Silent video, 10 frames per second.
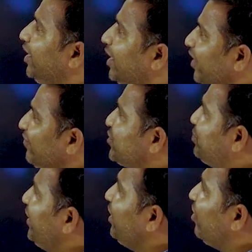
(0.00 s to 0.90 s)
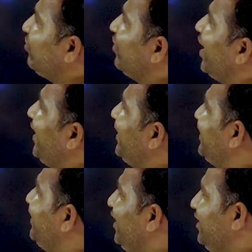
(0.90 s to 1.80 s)
If speed of light
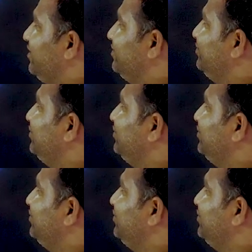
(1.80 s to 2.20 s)
in air